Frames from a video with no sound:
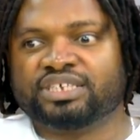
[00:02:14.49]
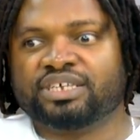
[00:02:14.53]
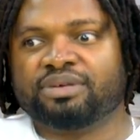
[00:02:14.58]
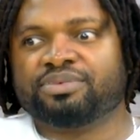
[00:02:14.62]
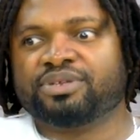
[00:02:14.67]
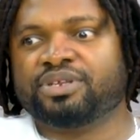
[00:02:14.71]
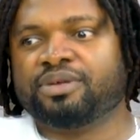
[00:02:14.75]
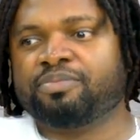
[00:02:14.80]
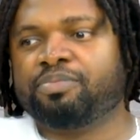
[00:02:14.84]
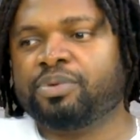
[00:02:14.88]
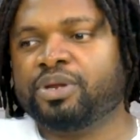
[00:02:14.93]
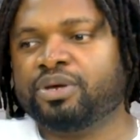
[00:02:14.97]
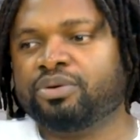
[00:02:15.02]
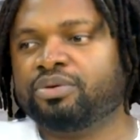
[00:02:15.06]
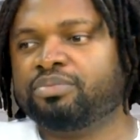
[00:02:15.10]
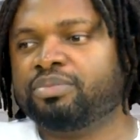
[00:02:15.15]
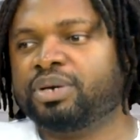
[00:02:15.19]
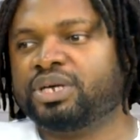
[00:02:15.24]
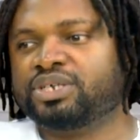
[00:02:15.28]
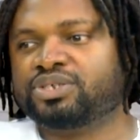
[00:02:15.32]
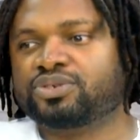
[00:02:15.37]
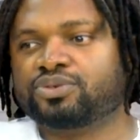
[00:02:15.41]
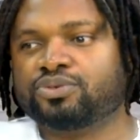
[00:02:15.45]
I mean, they play with
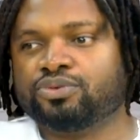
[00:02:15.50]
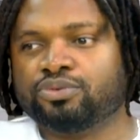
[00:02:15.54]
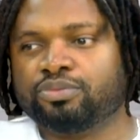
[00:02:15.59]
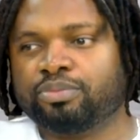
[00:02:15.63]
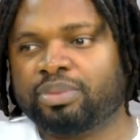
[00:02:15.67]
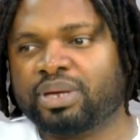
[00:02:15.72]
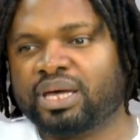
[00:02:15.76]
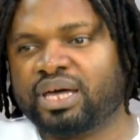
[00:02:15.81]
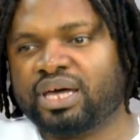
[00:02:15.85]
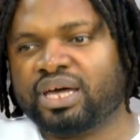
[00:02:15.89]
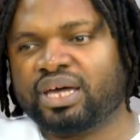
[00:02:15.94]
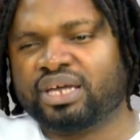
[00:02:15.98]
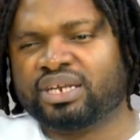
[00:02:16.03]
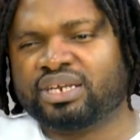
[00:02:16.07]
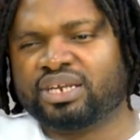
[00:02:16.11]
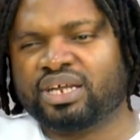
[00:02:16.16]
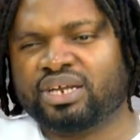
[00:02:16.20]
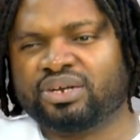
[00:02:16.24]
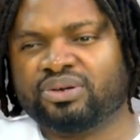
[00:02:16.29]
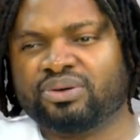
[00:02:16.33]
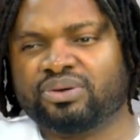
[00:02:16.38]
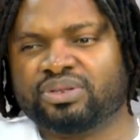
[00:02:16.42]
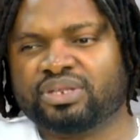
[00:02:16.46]
my school band
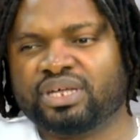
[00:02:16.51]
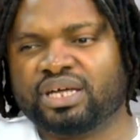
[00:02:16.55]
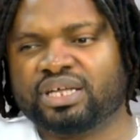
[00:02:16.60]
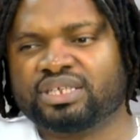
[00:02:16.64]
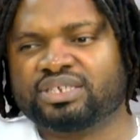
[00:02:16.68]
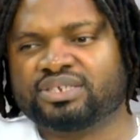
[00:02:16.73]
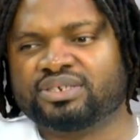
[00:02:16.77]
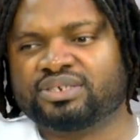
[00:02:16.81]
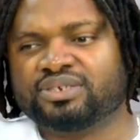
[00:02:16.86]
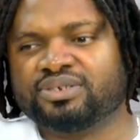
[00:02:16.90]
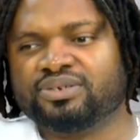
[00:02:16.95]
and all that.